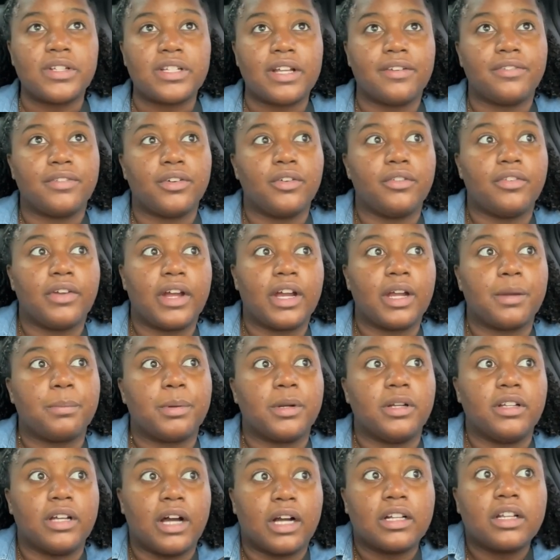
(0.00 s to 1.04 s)
I feel very
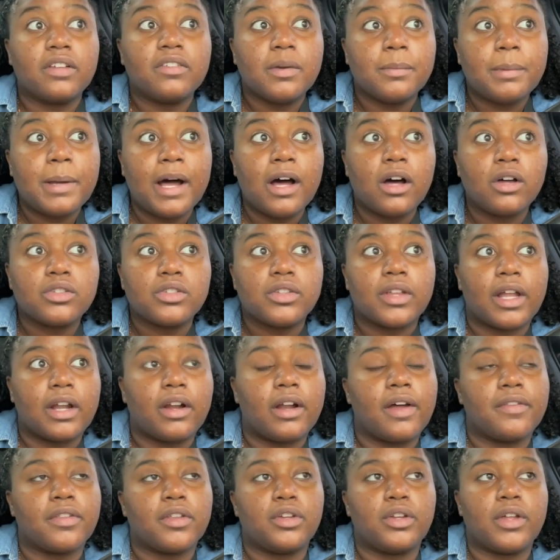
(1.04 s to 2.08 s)
productive about, so I don't
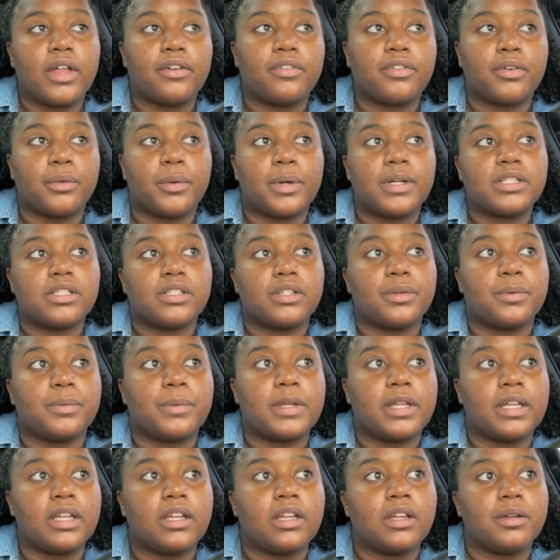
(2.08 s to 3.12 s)
have to do that for the rest of the
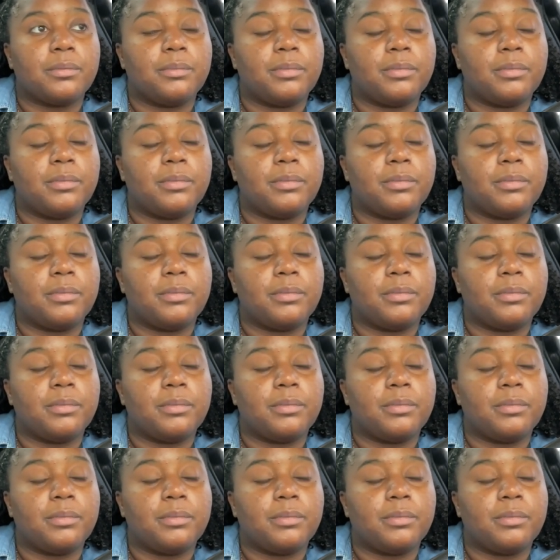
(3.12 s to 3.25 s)
week.